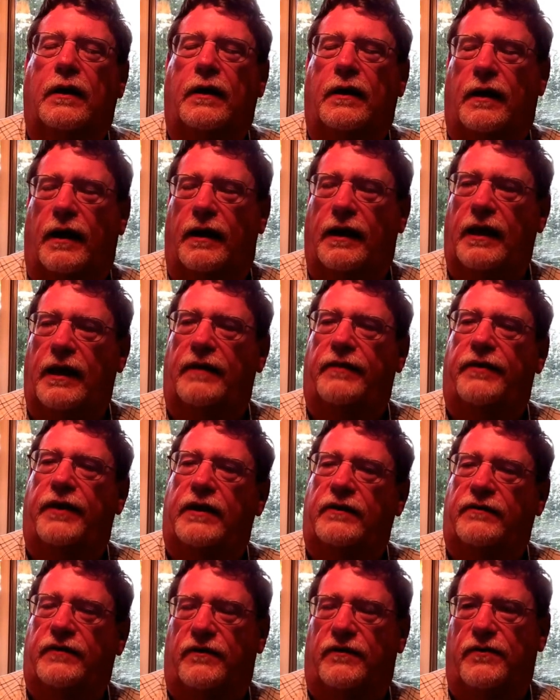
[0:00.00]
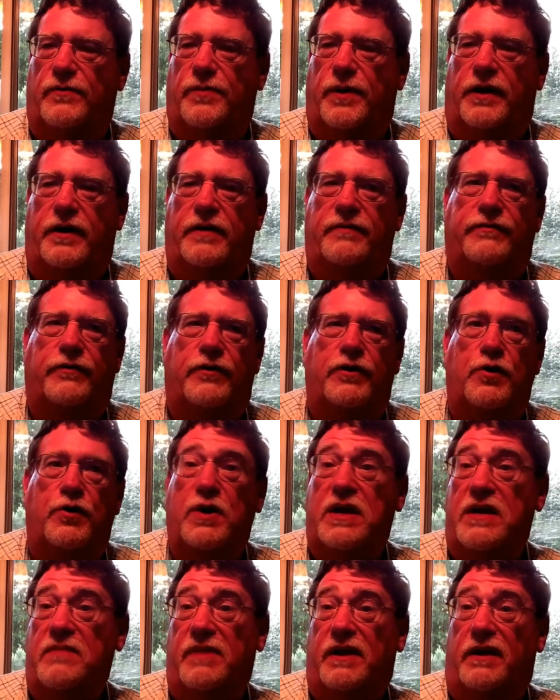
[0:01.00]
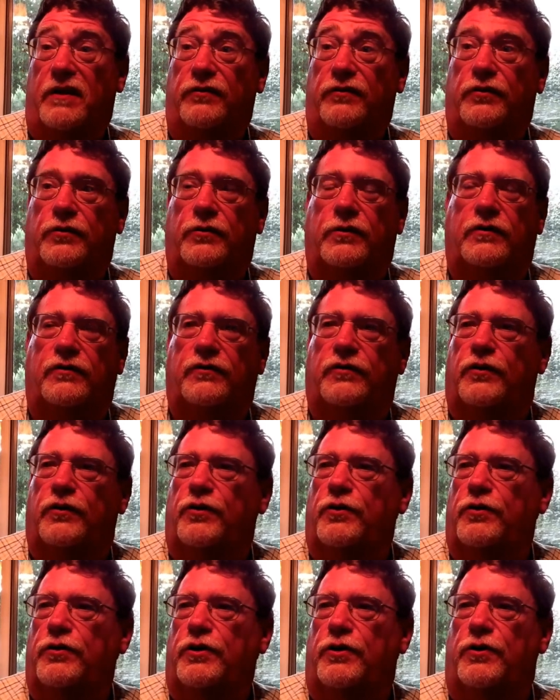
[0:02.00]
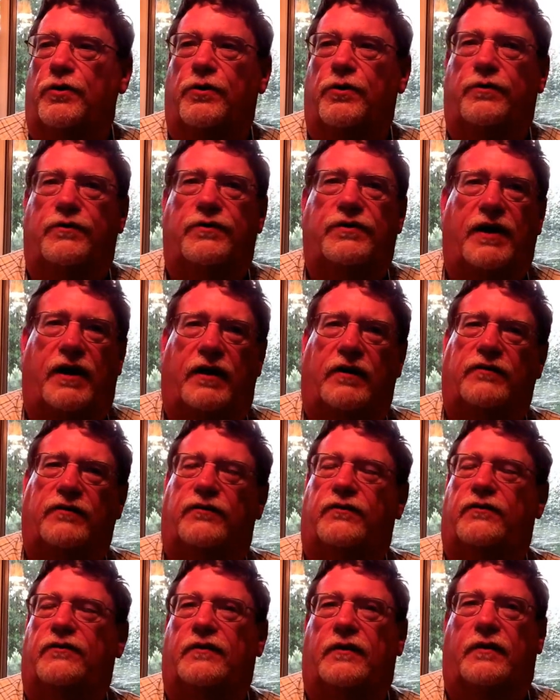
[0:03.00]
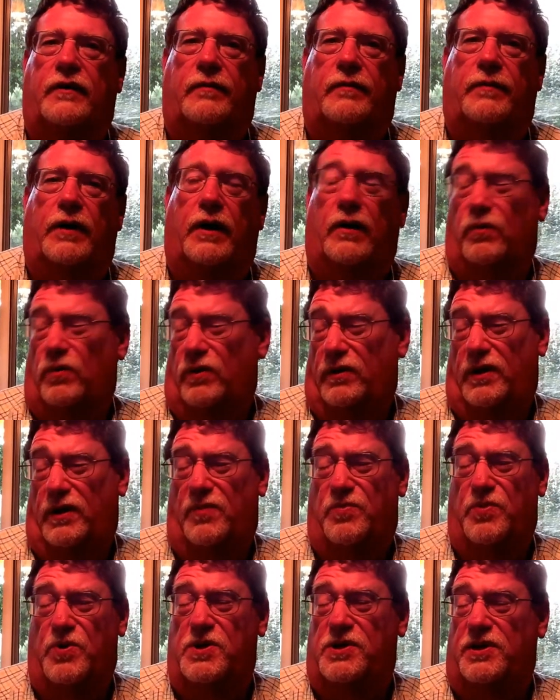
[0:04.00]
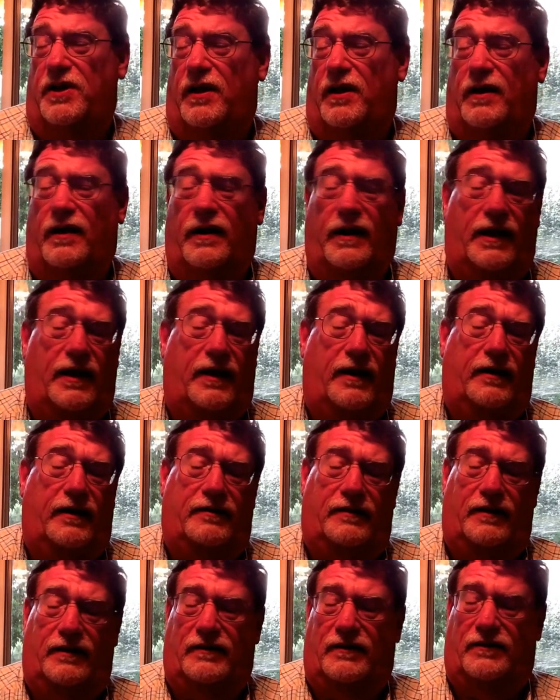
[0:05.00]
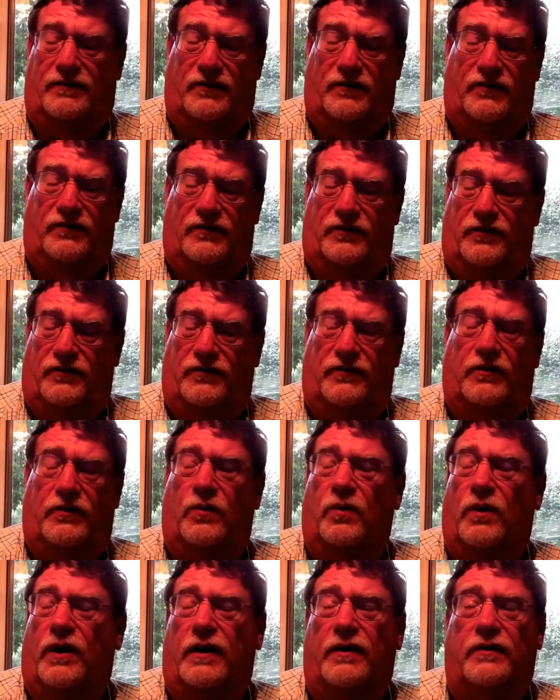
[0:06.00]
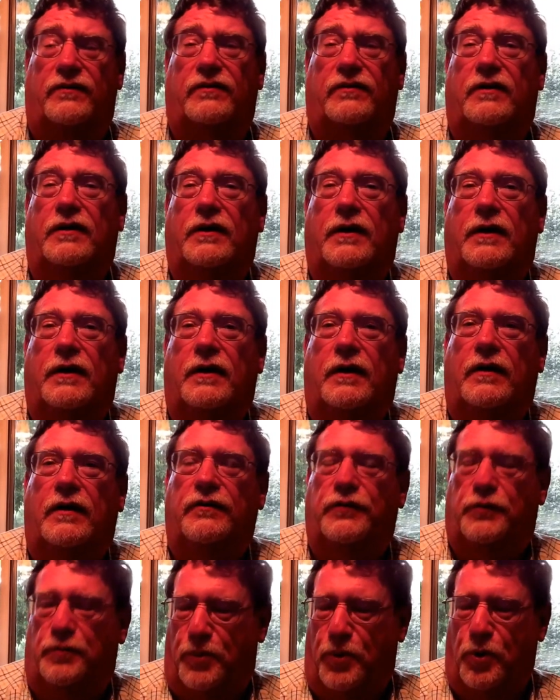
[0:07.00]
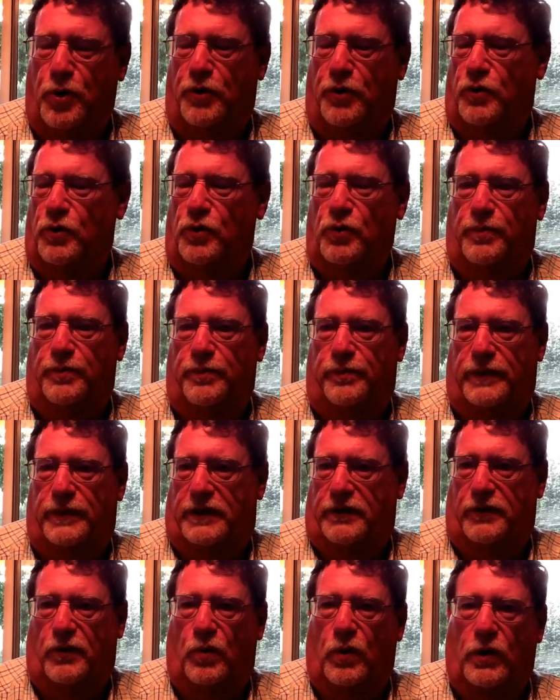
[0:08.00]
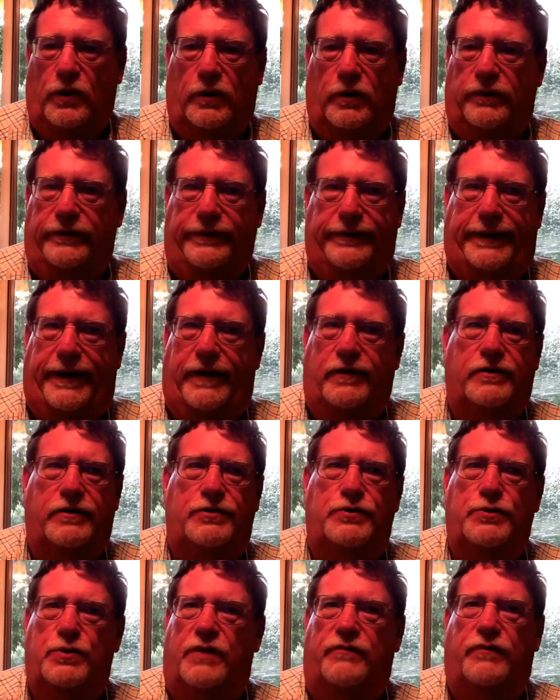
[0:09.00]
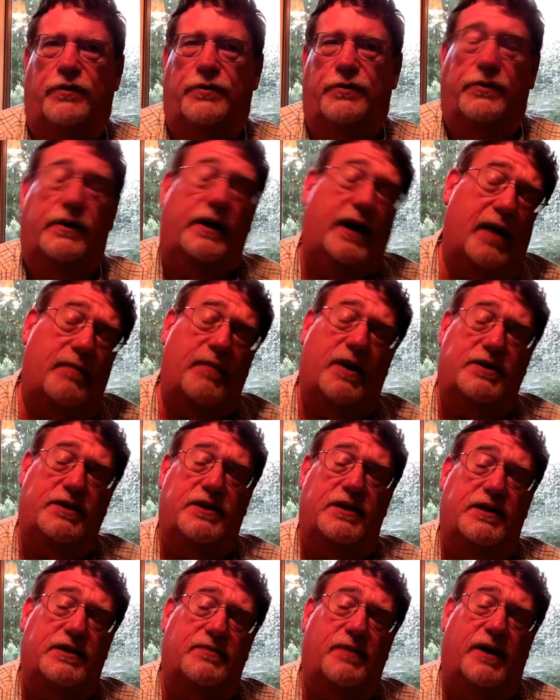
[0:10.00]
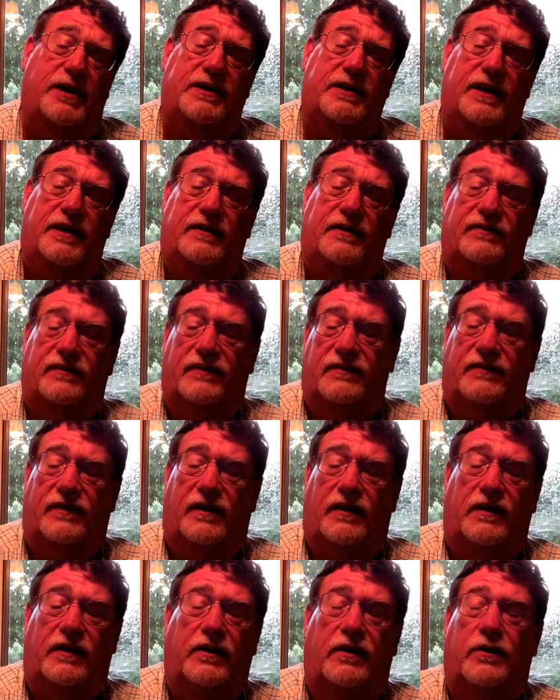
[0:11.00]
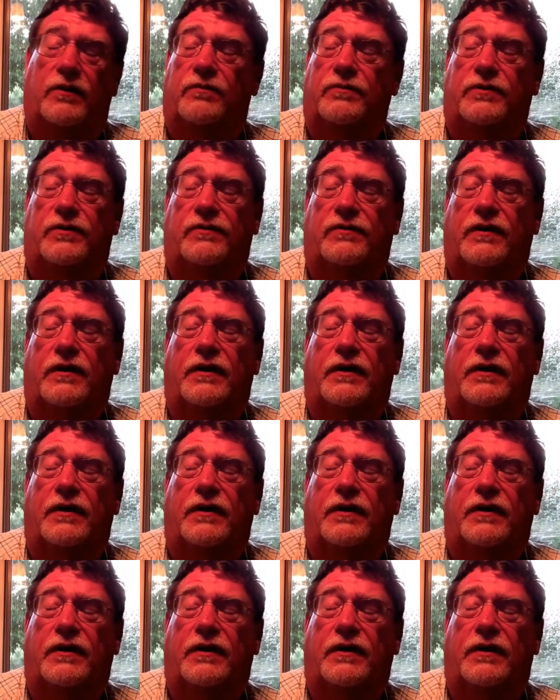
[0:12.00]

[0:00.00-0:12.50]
again, thanks everybody for your emails, your concern, your texts. I really appreciate it. Again, I think this is just the greatest support group in the world. How could you ever do it? And I mentioned it to my dentist to say, just